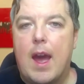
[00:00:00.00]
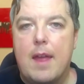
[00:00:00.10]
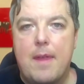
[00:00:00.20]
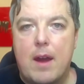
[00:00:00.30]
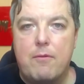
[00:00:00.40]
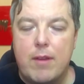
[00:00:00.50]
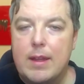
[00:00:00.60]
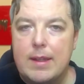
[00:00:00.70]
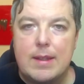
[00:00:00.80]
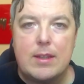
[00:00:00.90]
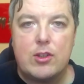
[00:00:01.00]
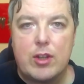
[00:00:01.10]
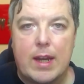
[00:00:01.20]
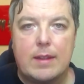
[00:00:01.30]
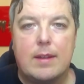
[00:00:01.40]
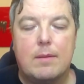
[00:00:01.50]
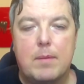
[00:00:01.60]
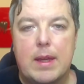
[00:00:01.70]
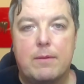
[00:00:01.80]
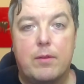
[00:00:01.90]
And that really distracted
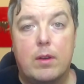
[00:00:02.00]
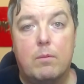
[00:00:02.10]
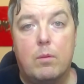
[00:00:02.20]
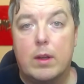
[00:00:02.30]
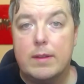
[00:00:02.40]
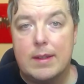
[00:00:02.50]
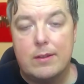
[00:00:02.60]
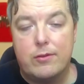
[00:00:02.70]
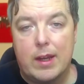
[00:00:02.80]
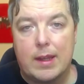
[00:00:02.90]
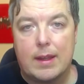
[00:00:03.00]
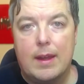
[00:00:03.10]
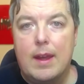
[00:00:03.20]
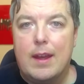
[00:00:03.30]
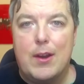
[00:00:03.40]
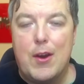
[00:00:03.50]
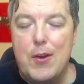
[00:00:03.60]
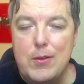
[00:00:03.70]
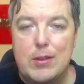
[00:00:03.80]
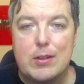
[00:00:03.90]
me from wanting a drink. And it
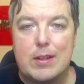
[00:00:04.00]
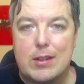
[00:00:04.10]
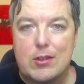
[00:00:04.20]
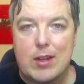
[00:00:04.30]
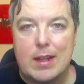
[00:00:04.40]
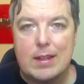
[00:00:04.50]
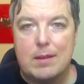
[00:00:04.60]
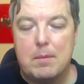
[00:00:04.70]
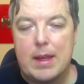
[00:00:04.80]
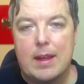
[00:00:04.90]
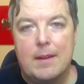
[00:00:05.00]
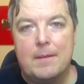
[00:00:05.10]
also distracted me